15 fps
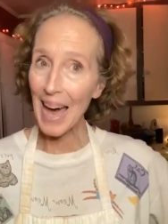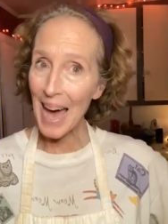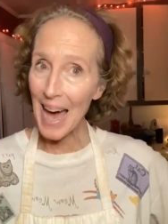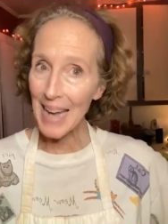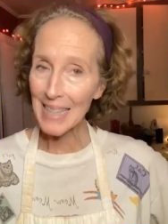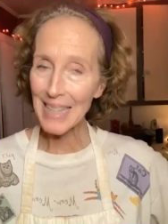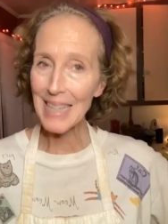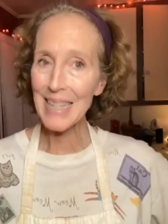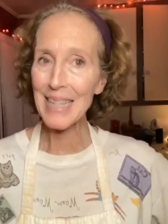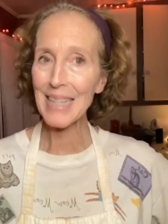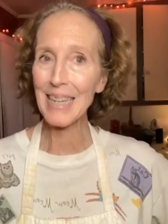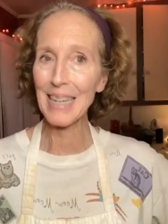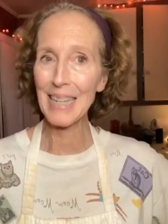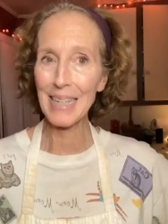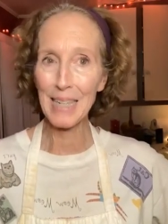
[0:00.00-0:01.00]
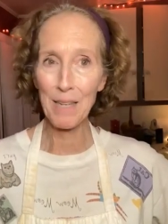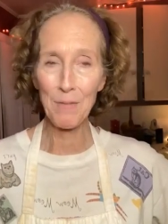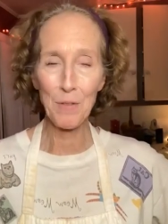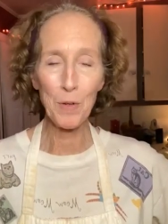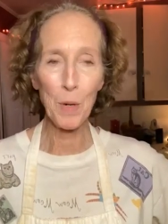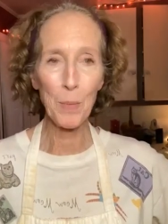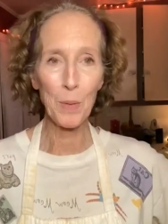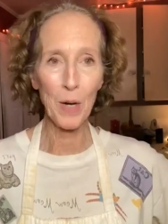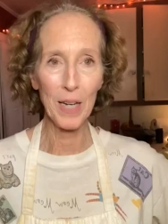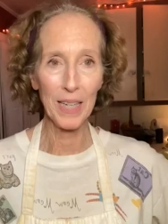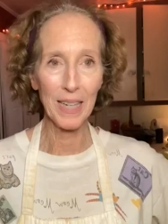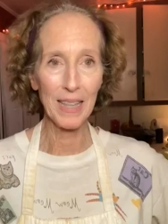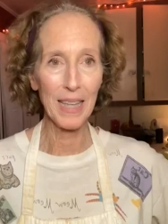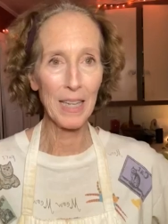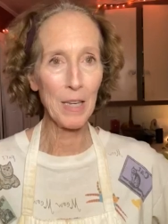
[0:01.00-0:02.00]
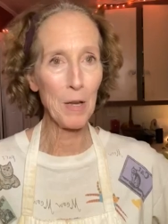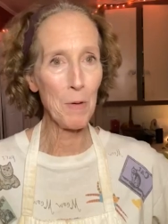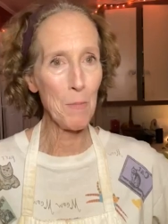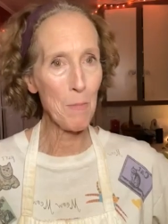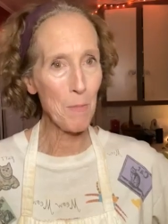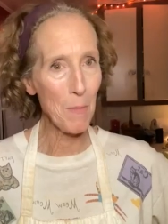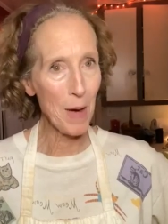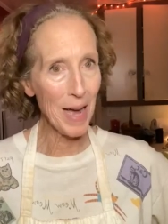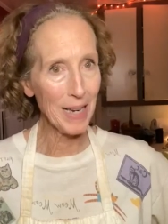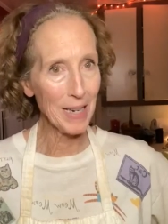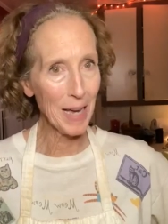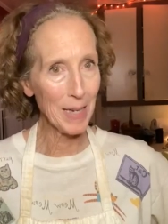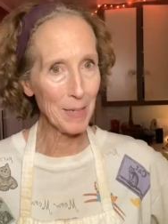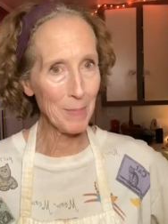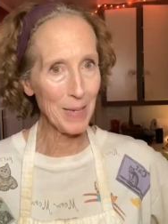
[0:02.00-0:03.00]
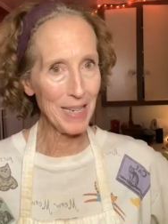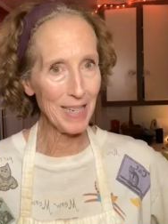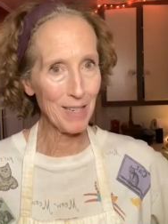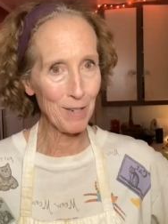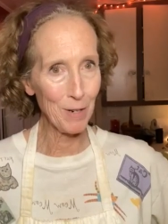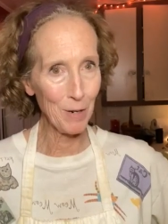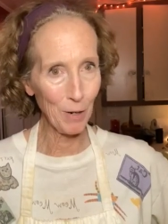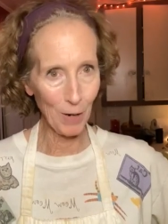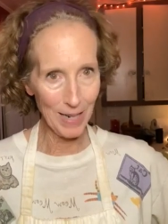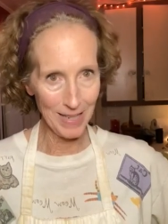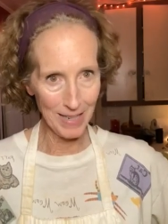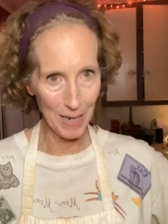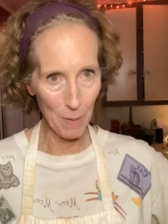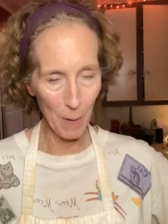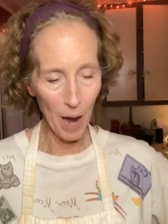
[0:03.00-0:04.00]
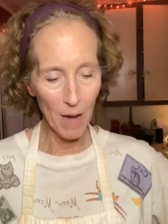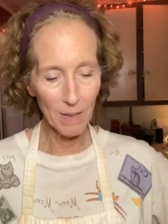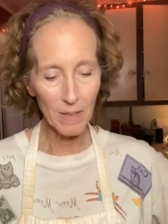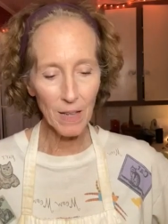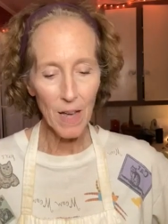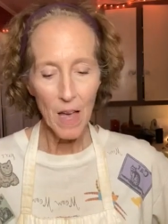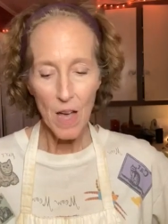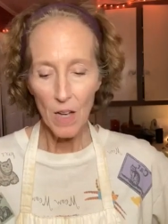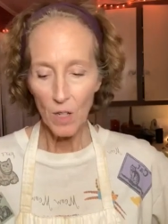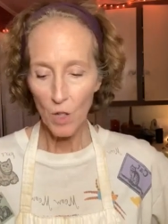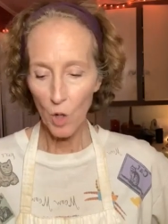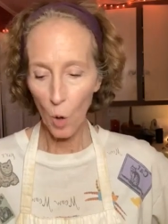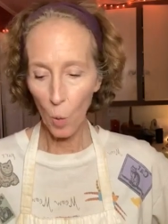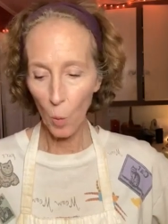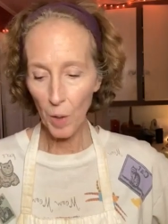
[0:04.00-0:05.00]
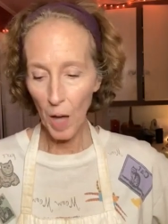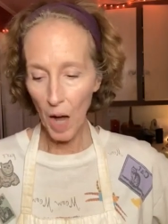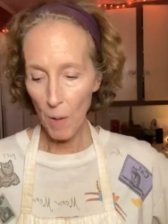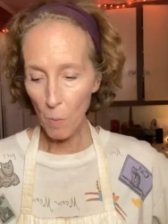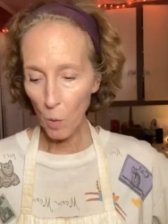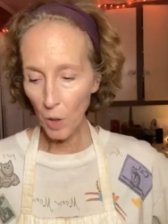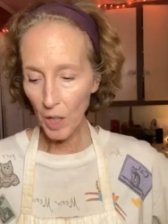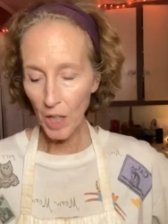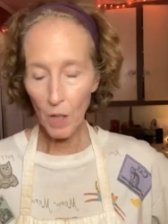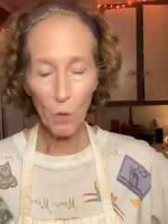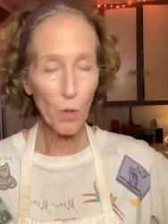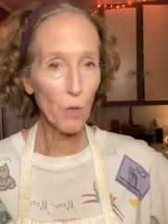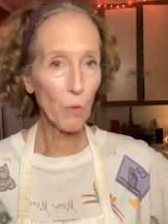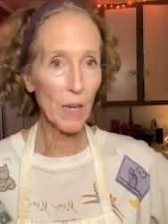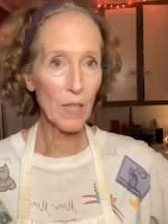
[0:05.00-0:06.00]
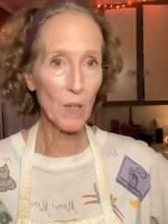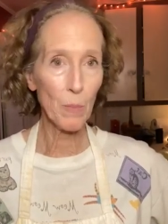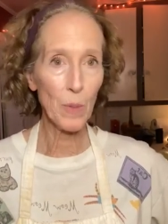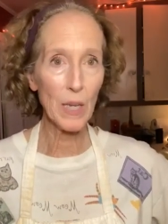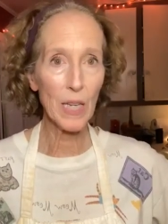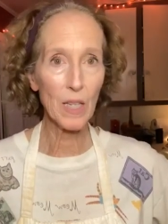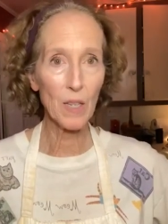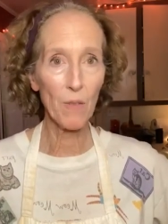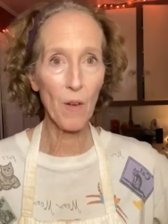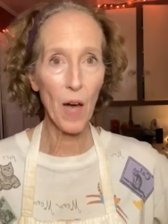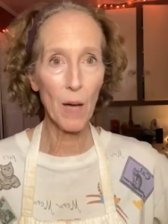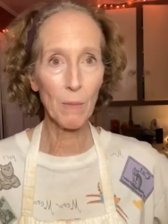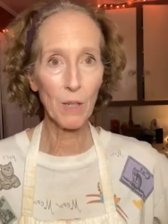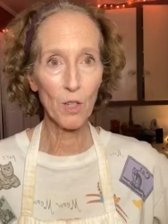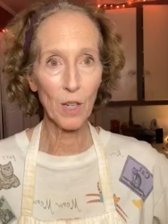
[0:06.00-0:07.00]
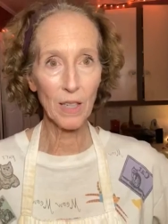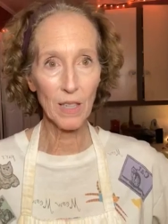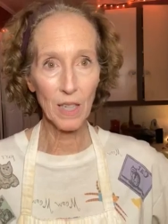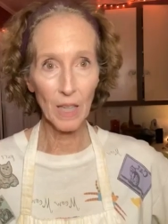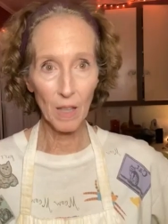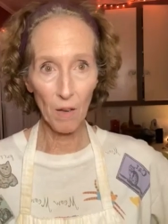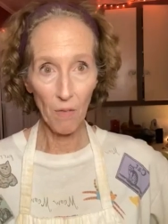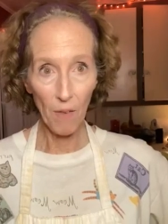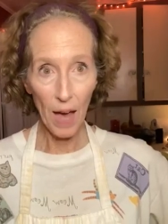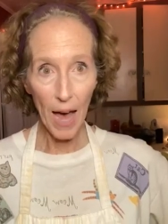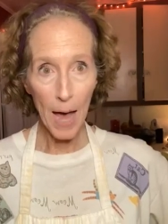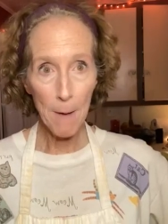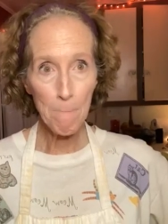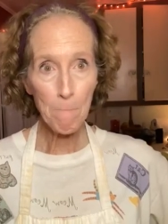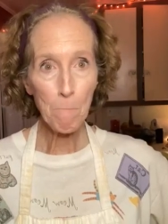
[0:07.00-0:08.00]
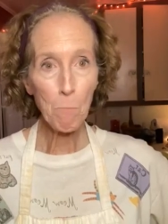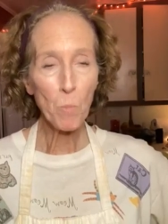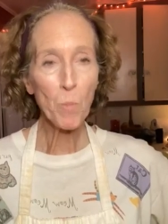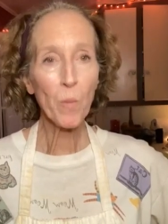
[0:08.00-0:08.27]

That is going to give you a product that you might not be too crazy about. So when I'm working with recipes, if I'm adjusting the fat,